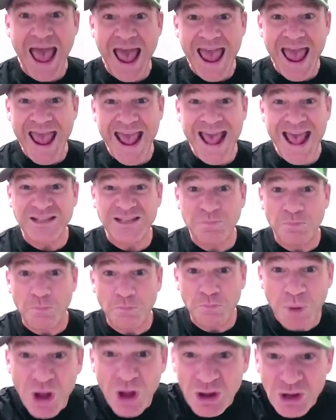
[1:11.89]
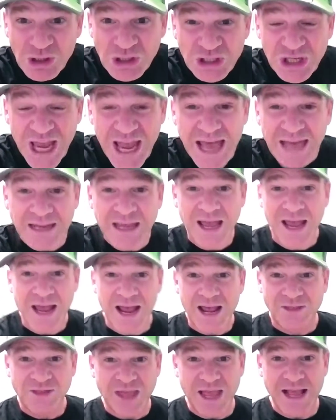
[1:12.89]
It's bullshit.
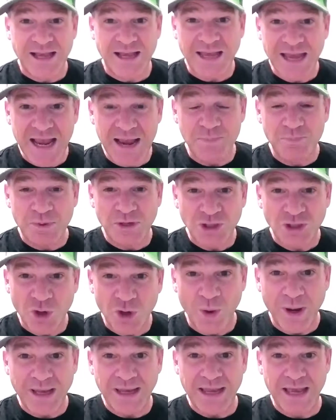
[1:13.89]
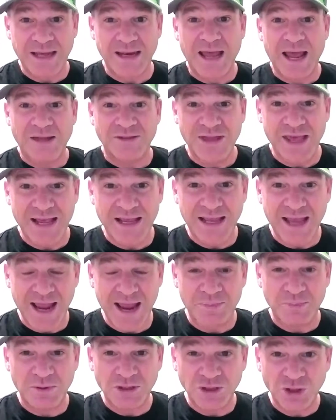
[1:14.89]
They keep doing it. They
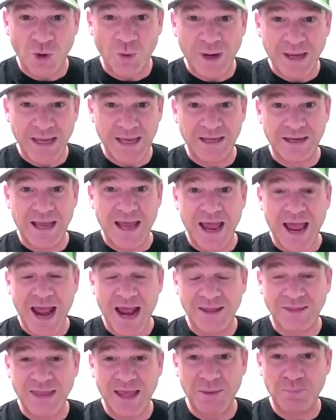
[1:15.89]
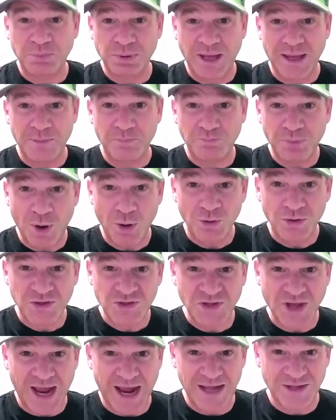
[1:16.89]
keep doing it. And they play both
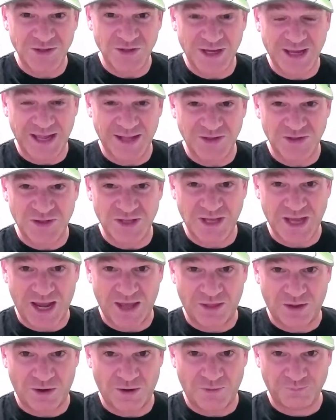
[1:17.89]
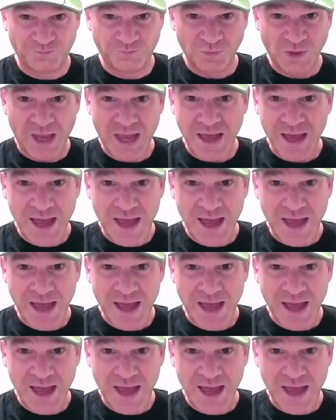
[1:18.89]
sides against the other.